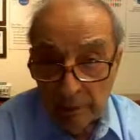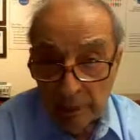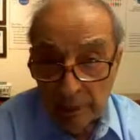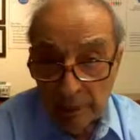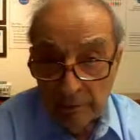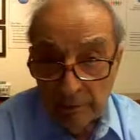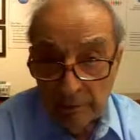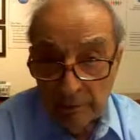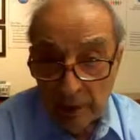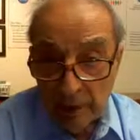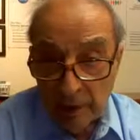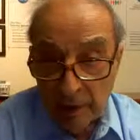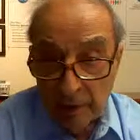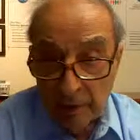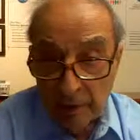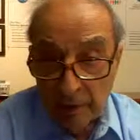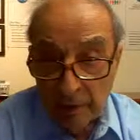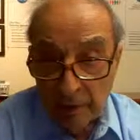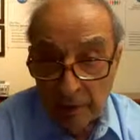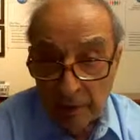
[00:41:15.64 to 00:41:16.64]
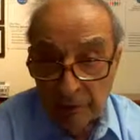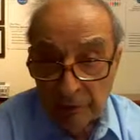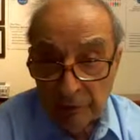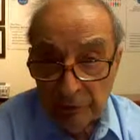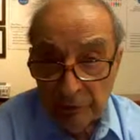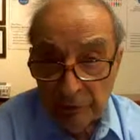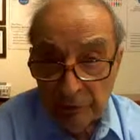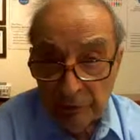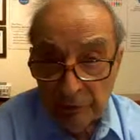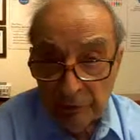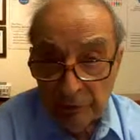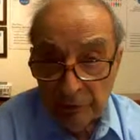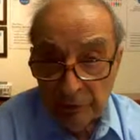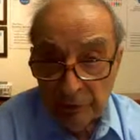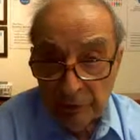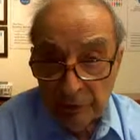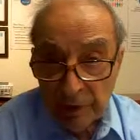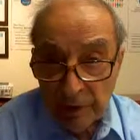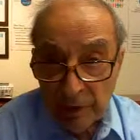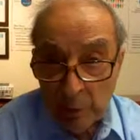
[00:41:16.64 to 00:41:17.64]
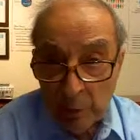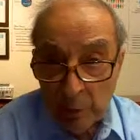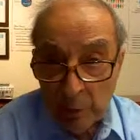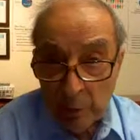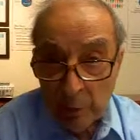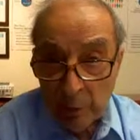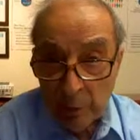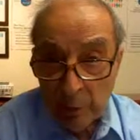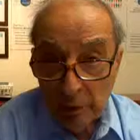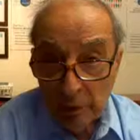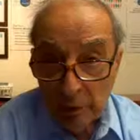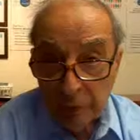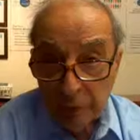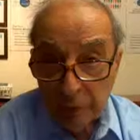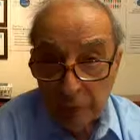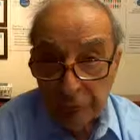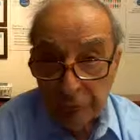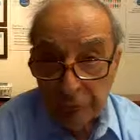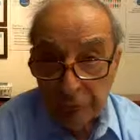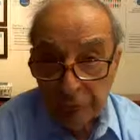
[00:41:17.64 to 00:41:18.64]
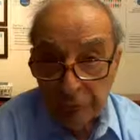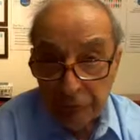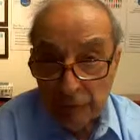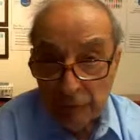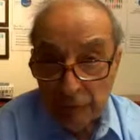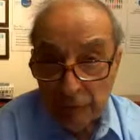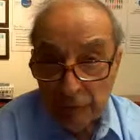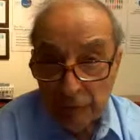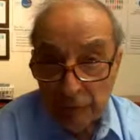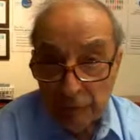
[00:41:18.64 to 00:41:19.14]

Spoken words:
use data warehouses, analytical data analytics,